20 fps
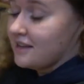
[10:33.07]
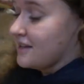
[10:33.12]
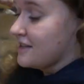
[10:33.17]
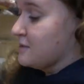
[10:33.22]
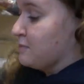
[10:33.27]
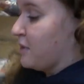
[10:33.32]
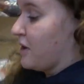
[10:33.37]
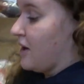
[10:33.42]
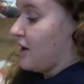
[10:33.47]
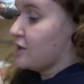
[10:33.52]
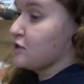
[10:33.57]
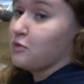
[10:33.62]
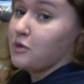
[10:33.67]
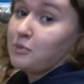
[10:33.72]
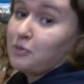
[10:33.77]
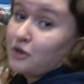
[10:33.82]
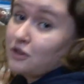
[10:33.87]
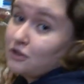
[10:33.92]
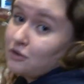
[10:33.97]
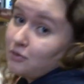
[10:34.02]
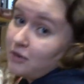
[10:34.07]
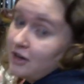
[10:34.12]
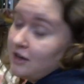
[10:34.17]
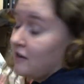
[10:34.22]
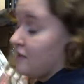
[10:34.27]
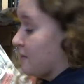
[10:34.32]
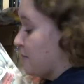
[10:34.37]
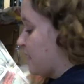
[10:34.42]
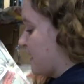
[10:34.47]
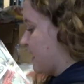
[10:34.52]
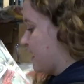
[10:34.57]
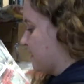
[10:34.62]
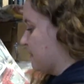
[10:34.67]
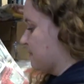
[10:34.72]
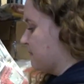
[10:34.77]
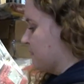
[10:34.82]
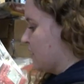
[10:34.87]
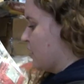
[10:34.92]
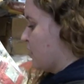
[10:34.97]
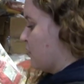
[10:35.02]
this box, we put 3 on the bottom.
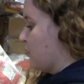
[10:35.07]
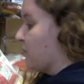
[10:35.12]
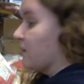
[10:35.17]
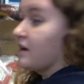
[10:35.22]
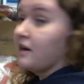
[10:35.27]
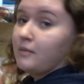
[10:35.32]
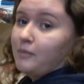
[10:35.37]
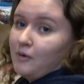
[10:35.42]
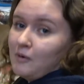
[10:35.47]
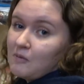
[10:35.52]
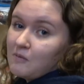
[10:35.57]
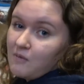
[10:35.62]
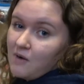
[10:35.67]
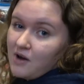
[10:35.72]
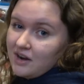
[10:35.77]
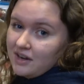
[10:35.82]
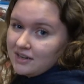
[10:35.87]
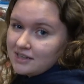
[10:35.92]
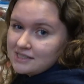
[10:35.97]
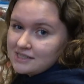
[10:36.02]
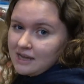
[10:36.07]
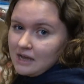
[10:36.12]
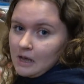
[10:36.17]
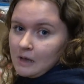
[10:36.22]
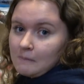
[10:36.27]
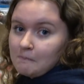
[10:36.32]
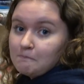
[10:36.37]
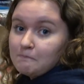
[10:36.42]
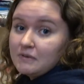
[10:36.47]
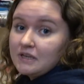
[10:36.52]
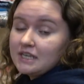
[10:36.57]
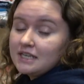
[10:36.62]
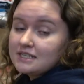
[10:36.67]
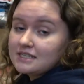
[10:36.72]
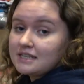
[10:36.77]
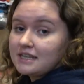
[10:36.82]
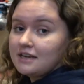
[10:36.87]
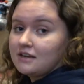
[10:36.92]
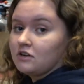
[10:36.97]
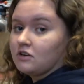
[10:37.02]
We're gonna put 1 on top because
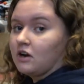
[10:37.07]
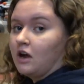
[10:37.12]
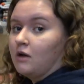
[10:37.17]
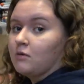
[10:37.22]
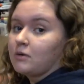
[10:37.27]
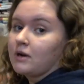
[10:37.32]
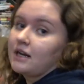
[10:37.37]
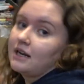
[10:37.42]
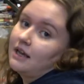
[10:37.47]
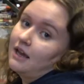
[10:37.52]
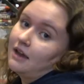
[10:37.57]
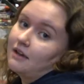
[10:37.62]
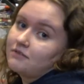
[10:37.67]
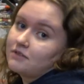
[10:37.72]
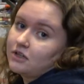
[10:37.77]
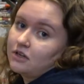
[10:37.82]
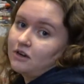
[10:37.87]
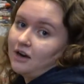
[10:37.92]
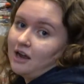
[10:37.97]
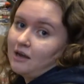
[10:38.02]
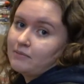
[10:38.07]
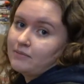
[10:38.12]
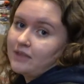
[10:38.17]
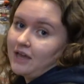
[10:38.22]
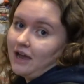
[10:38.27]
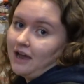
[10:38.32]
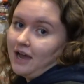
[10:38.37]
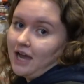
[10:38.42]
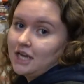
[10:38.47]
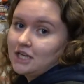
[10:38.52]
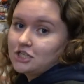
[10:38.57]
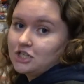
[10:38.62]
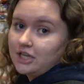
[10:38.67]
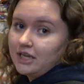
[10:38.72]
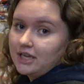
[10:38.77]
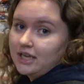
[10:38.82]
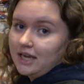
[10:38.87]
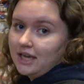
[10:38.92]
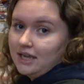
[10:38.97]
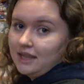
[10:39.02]
later on we're gonna have to grab that hygiene
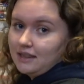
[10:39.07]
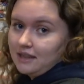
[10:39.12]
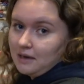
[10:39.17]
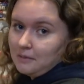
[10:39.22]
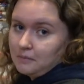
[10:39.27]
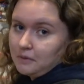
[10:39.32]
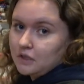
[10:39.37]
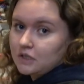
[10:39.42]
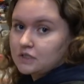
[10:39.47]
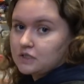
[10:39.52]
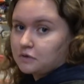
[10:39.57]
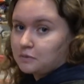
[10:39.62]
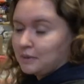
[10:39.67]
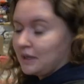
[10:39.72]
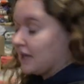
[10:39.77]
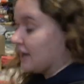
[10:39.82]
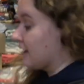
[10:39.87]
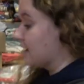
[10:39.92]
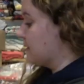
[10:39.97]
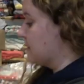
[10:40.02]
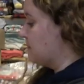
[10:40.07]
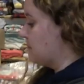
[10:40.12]
kit in that purse or bag.